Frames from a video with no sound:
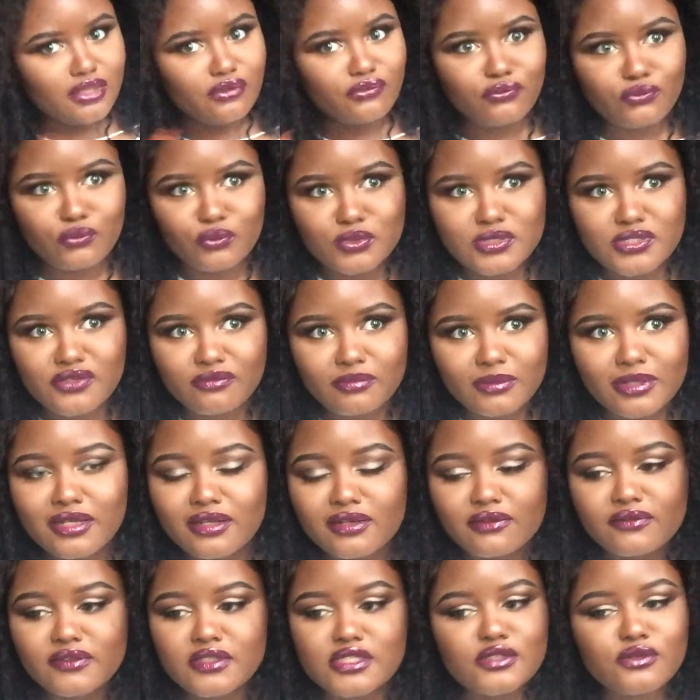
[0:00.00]
Of course I've been
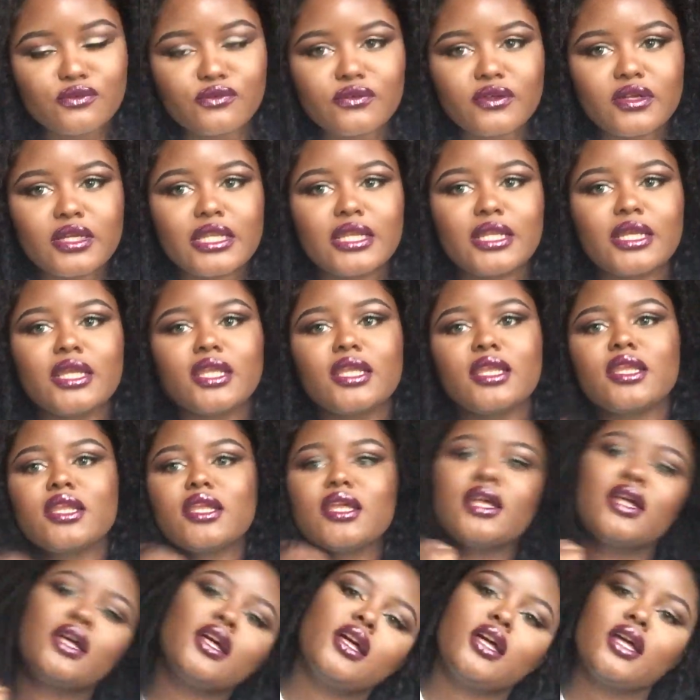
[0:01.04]
in a physical fight,
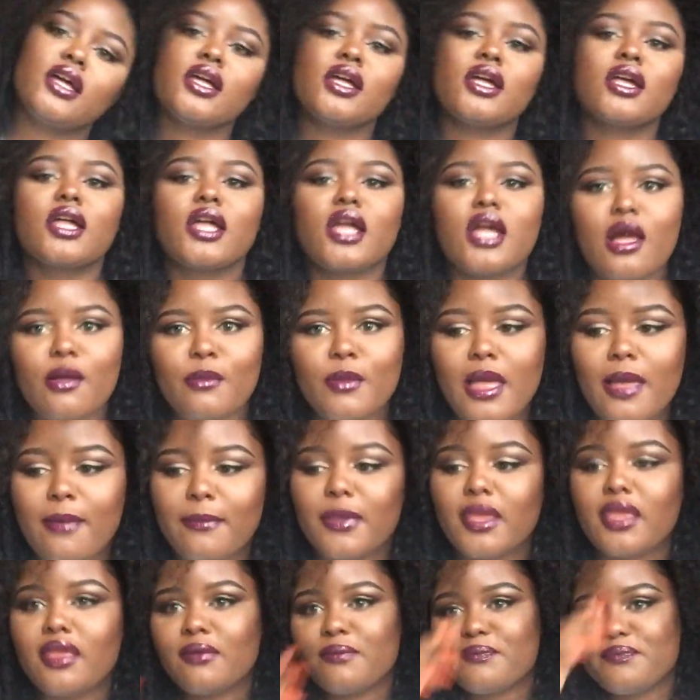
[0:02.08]
mate. Come at
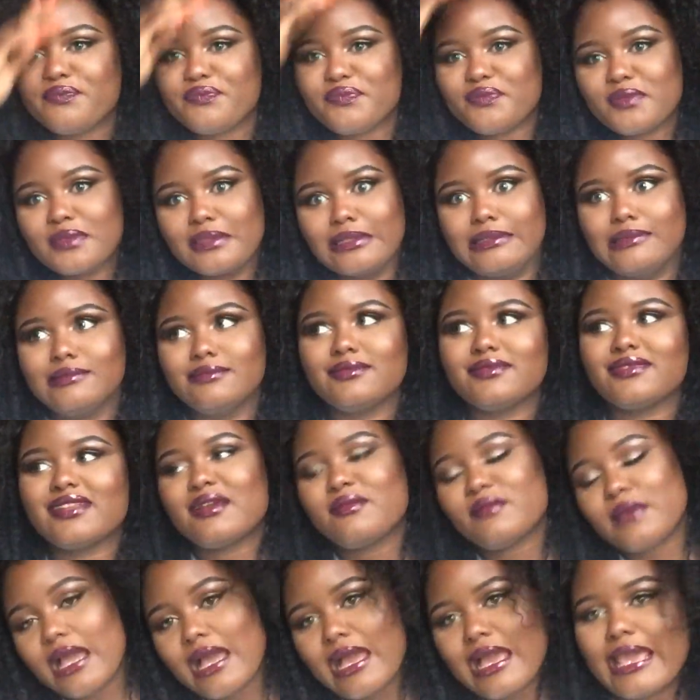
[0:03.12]
me.
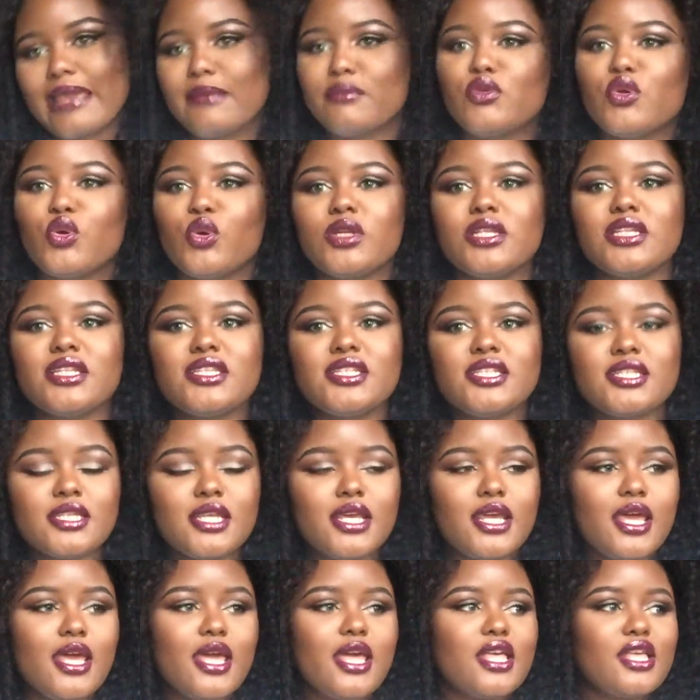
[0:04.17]
I am not
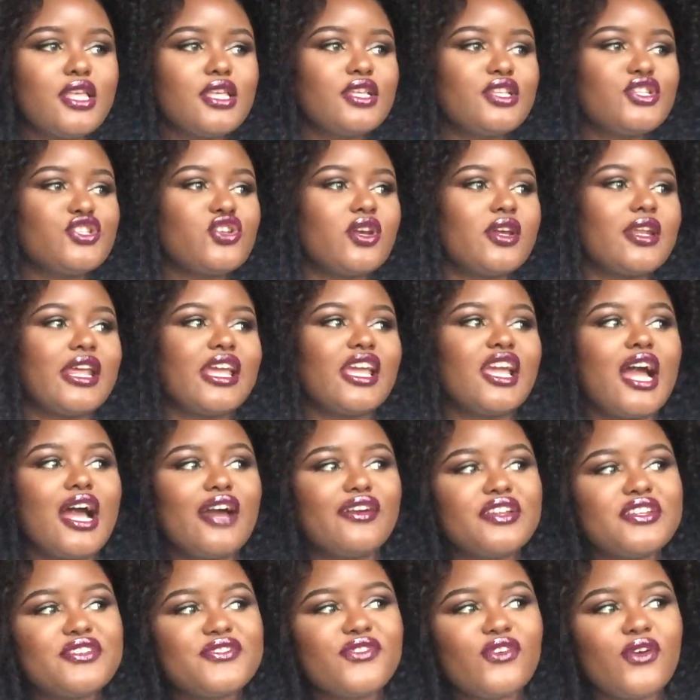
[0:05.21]
trying to
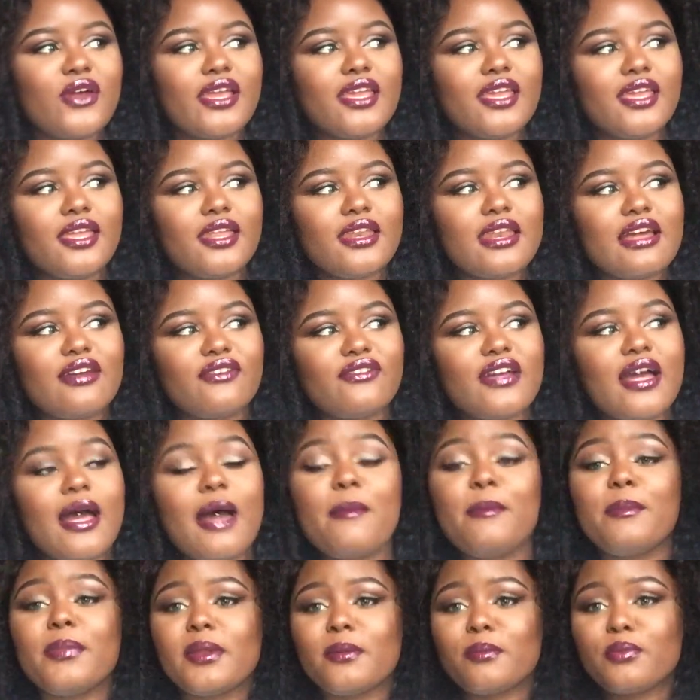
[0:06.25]
encourage fighting. I've
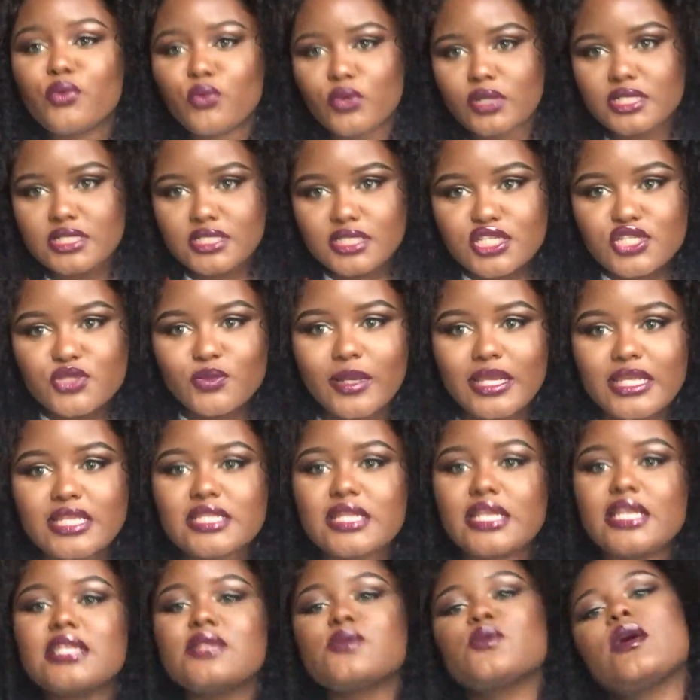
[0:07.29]
been put in
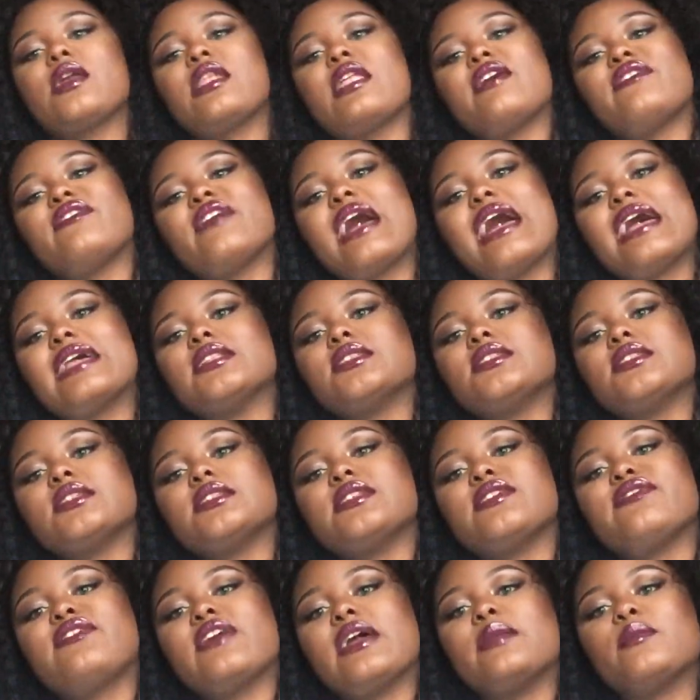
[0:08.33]
situations where I've had to
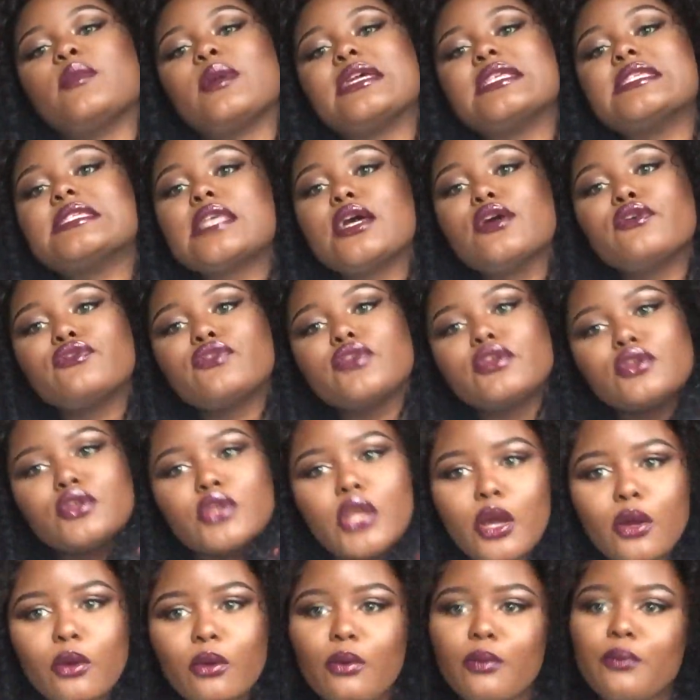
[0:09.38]
defend myself, you
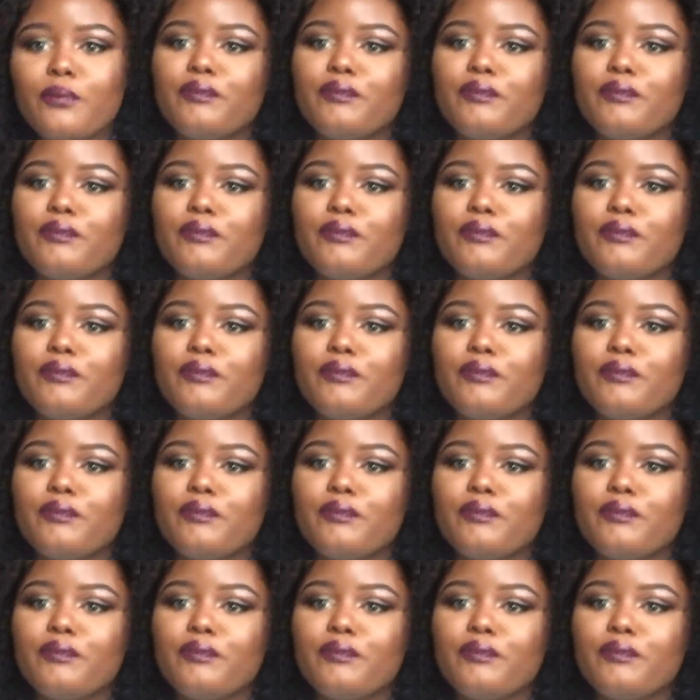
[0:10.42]
know?